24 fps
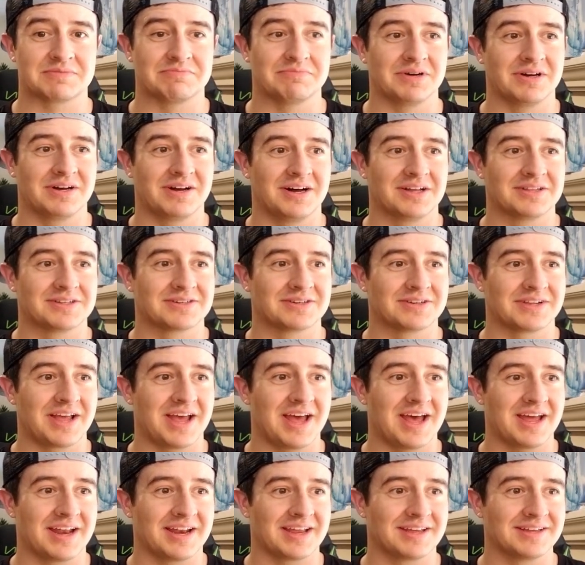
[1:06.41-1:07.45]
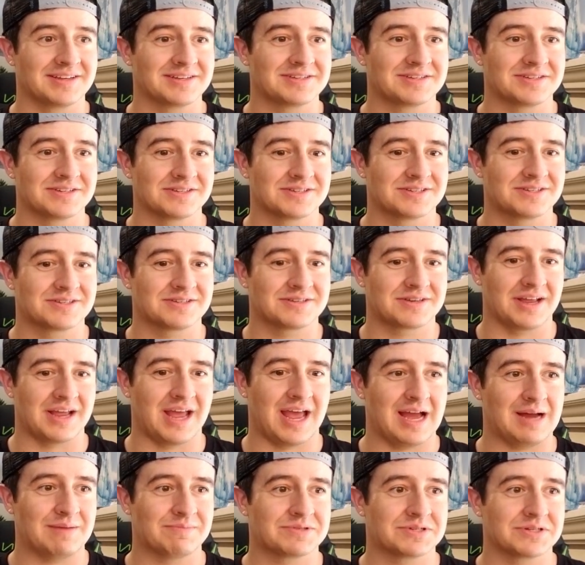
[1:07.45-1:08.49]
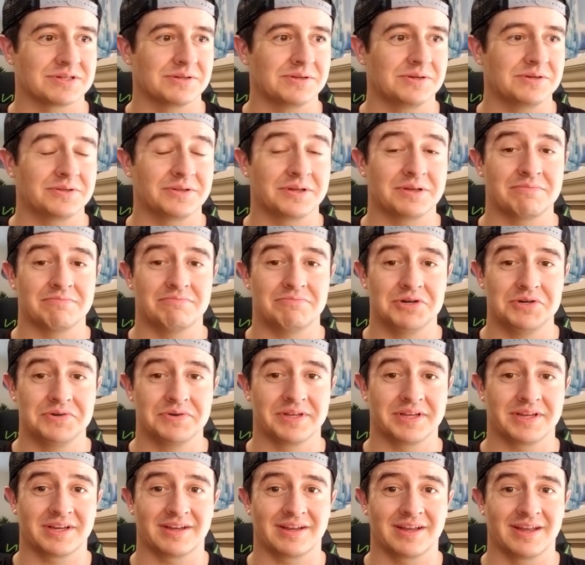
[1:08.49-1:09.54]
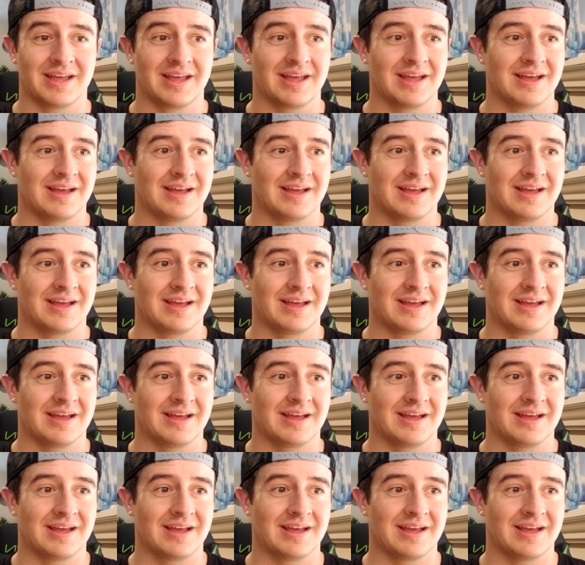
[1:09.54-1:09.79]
but other than that, it's just absolutely mooning,